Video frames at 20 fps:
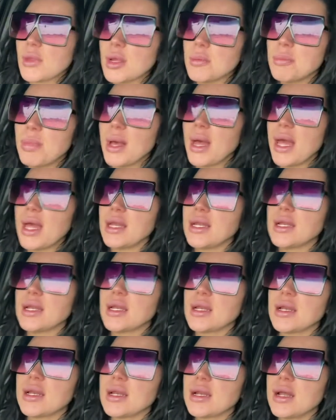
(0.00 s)
but
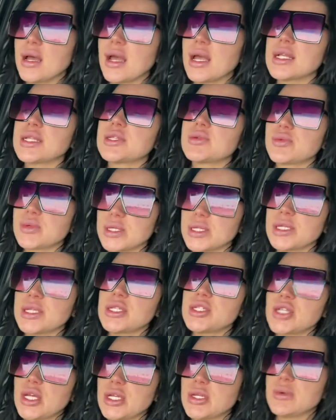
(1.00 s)
it's
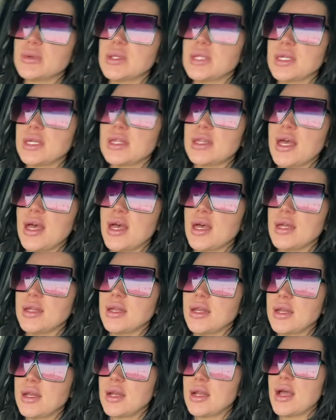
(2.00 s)
really genuinely that
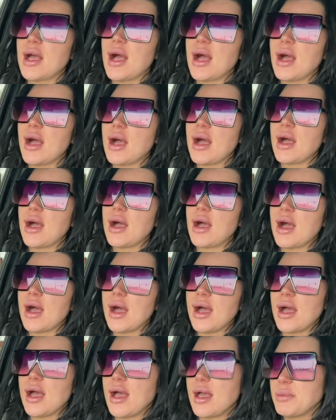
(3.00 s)

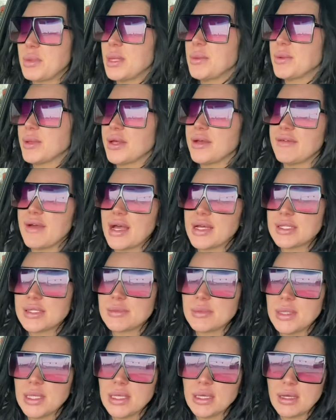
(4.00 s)
people have
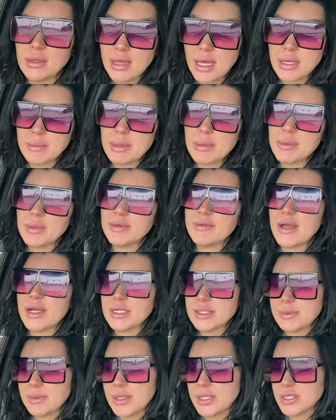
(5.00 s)
asked me, a lot of people have
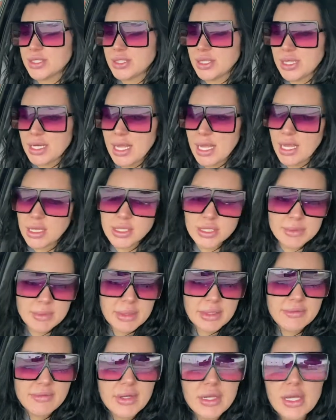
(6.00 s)
asked me. I just thought, hey, I'll just
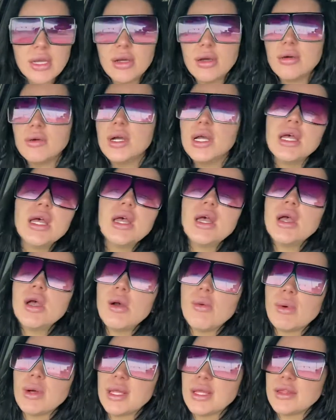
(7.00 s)
make a video
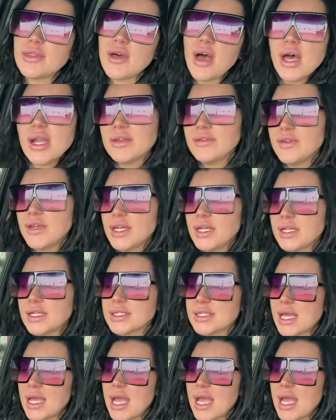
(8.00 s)
while I thought of it, because I